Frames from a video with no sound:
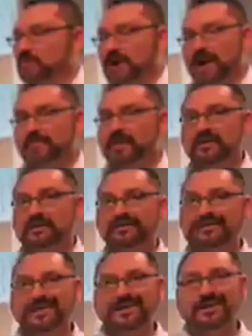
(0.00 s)
Why?
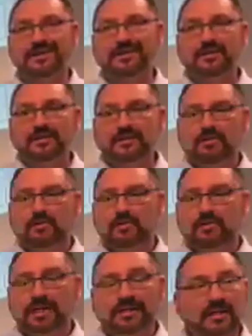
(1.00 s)
Because they,
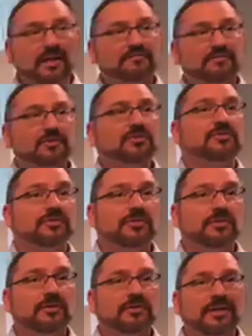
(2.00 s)
they left truth.